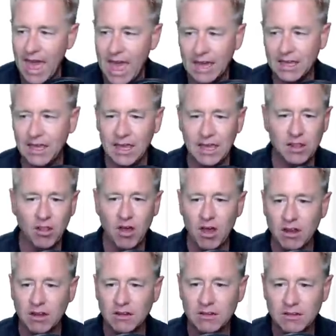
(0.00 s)
heck,
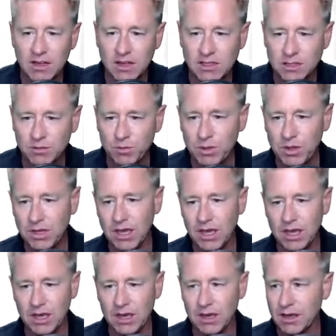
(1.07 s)
Elon? That should
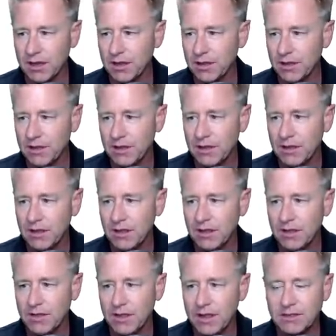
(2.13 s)
be a, uh,
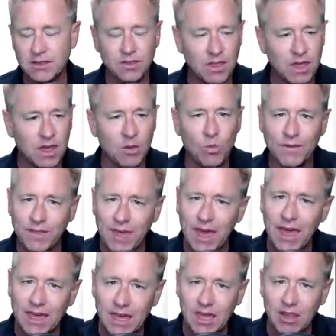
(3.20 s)
that's a thing. What the
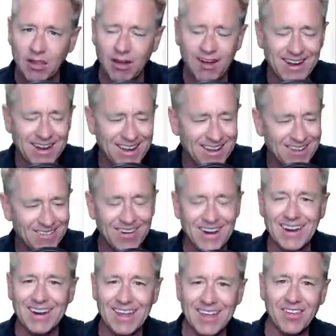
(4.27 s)
heck, Elon? What
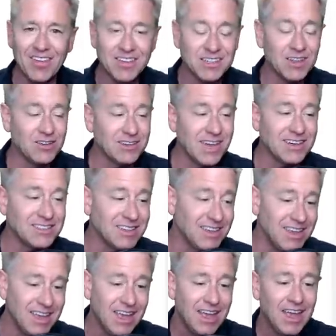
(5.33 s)
did Elon say? There's
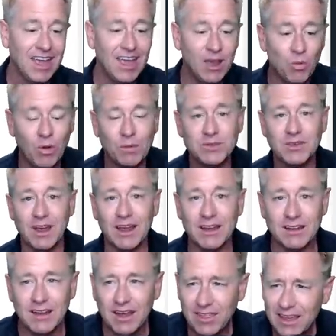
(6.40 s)
actually a
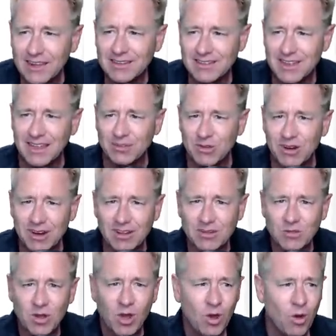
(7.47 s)
website. I think it's, that's what it
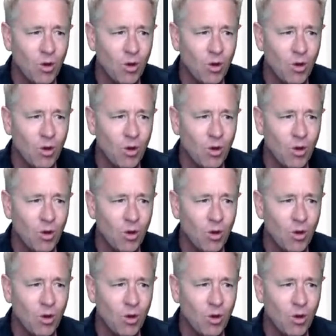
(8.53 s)
is.